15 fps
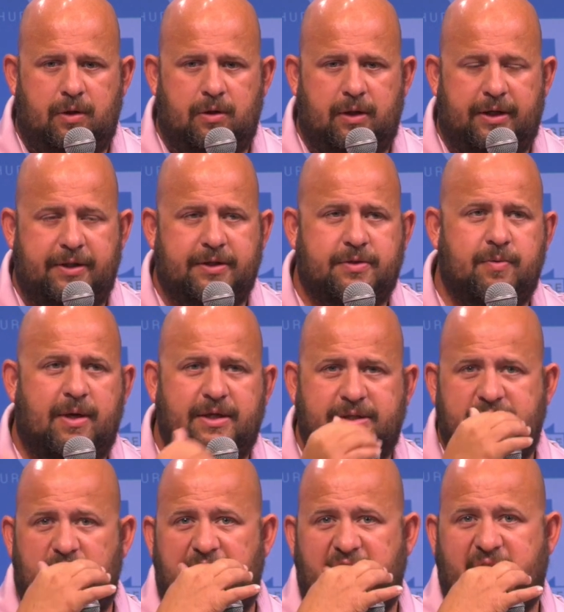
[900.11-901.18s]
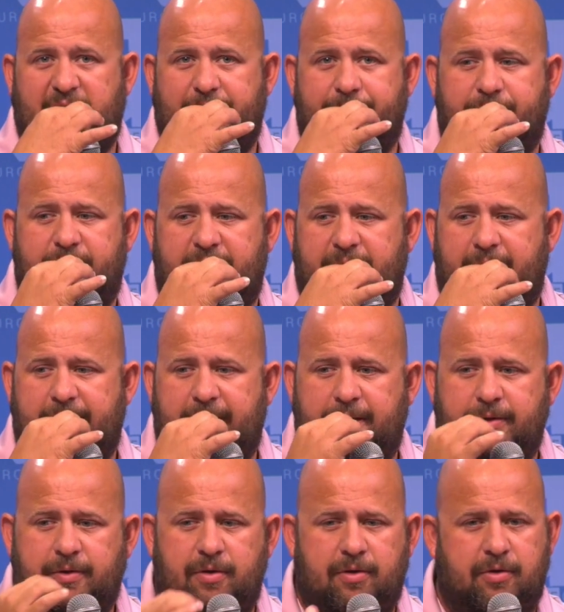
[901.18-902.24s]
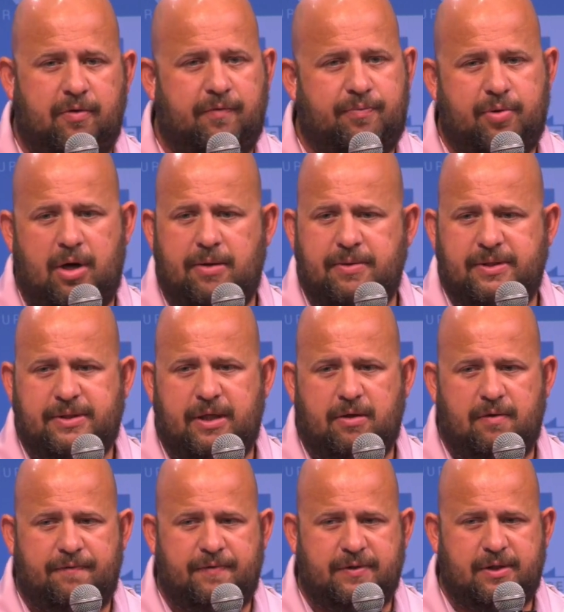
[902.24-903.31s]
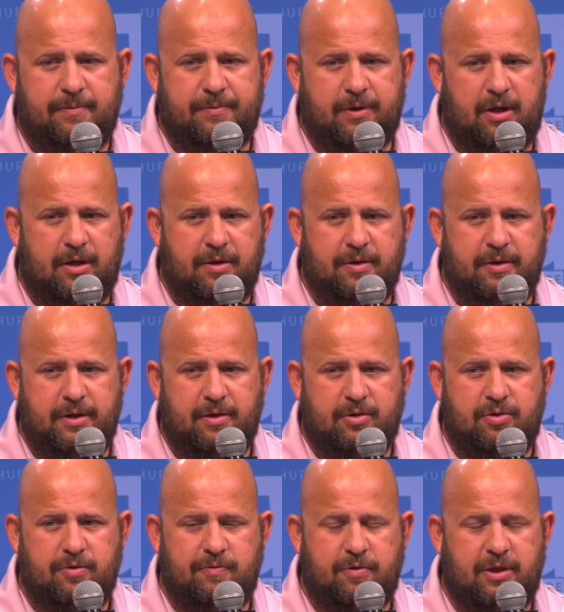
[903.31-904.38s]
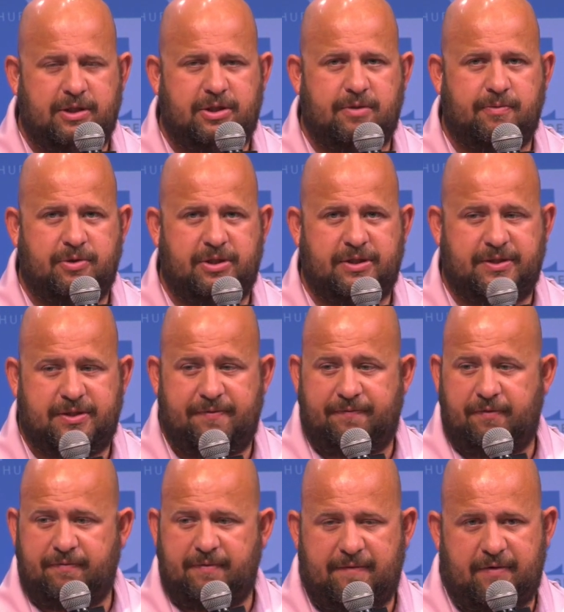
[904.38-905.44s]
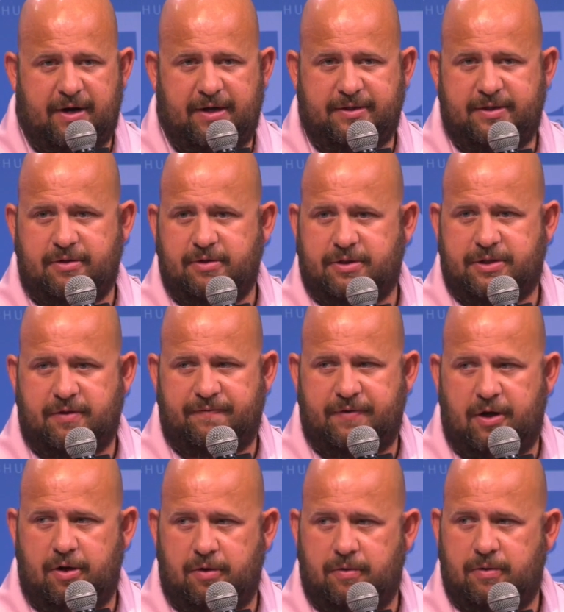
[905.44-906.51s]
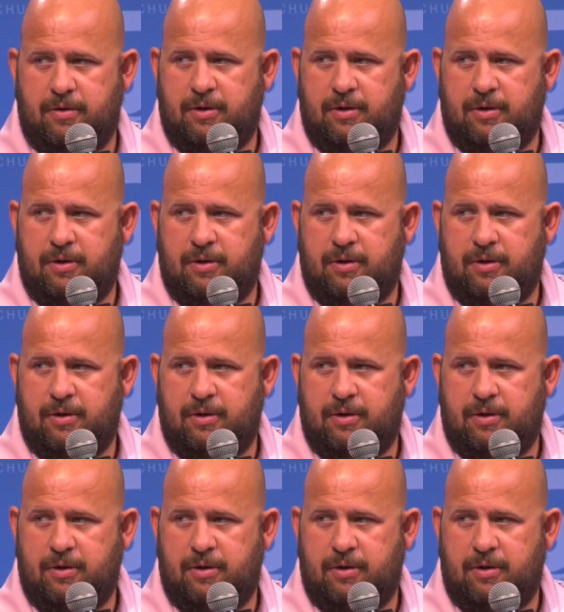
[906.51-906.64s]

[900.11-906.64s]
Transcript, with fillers: like this is why I say all the time, like you, you've probably settled for something other than a true relationship with Jesus if you've had to tell yourself no.